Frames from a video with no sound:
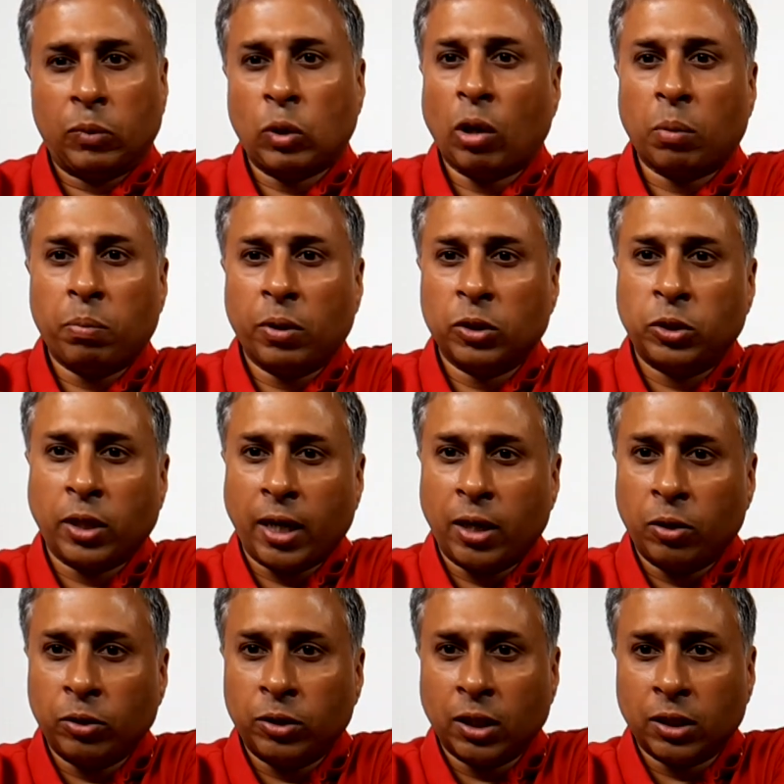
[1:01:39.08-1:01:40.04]
Not much you
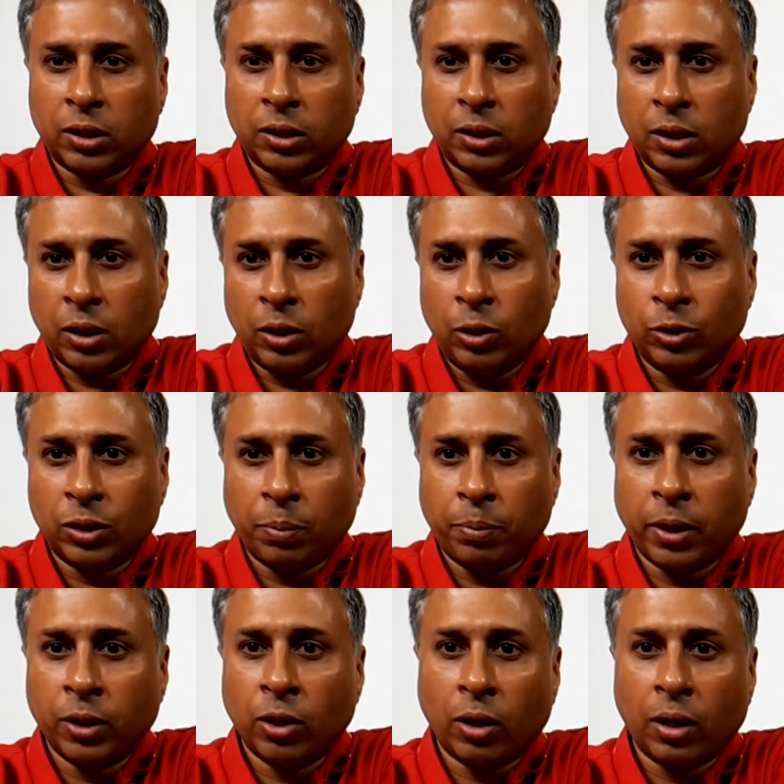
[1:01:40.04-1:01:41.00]
can do. Just use a
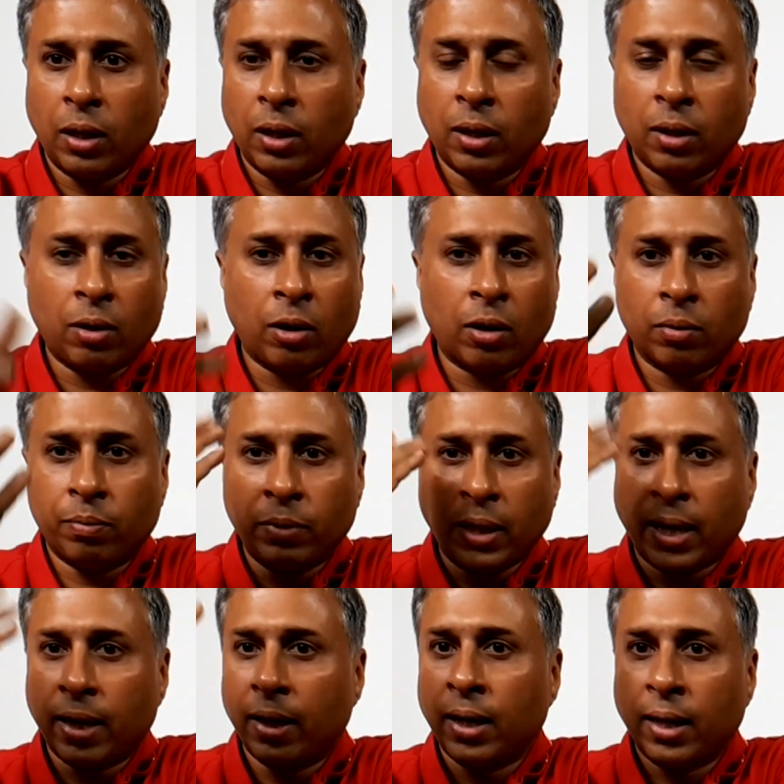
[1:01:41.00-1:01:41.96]
binocular or
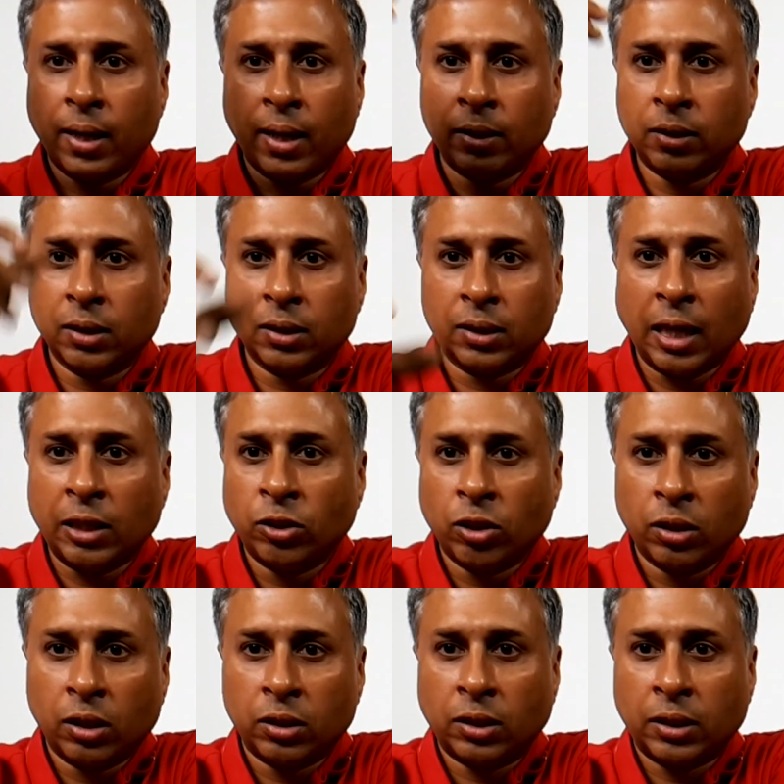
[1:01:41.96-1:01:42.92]
naked eye and just
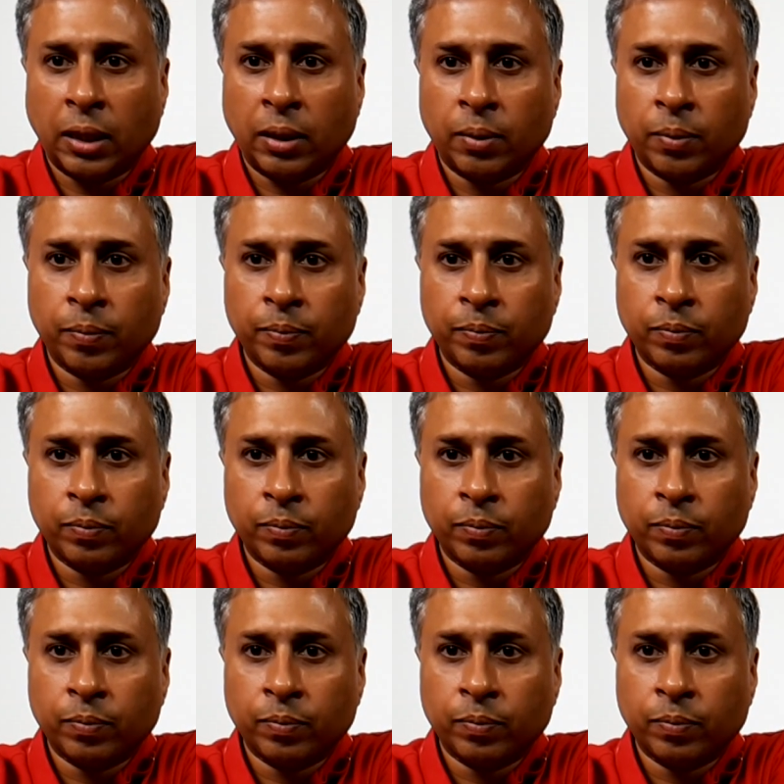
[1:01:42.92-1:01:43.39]
enjoy the scene.